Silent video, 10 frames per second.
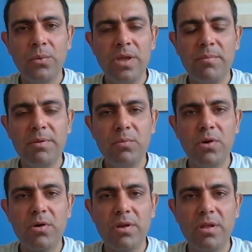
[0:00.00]
We have been
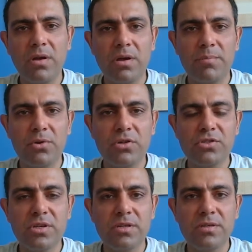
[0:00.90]
working on a
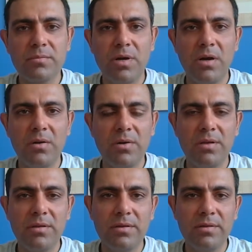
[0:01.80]
project about
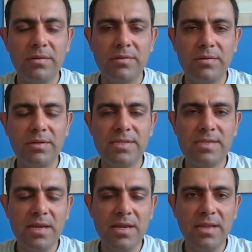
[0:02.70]

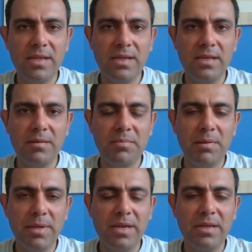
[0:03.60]
designing and
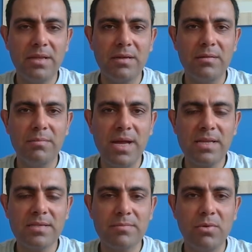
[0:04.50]
implementing a
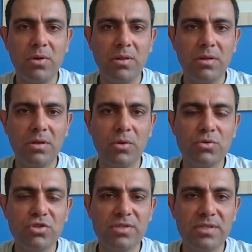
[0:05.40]
basketball
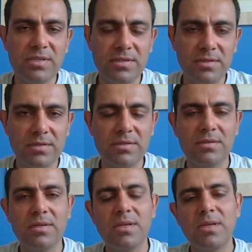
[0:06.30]
coach assistant.
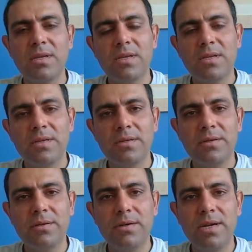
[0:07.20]

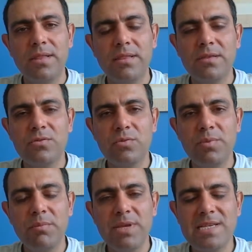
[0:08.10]
And this would
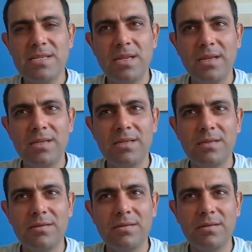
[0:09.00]
be
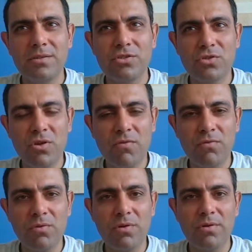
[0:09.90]
basically a
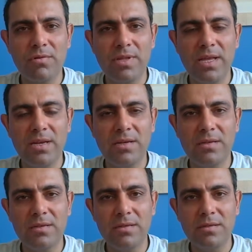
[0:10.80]
software that,
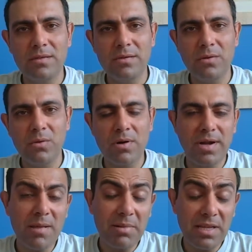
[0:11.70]
or
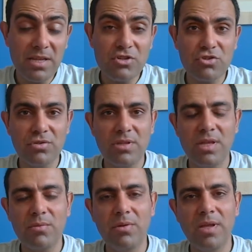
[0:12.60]
an application
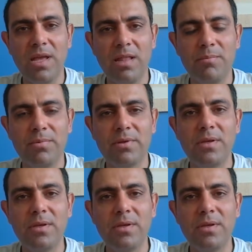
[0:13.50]
that will help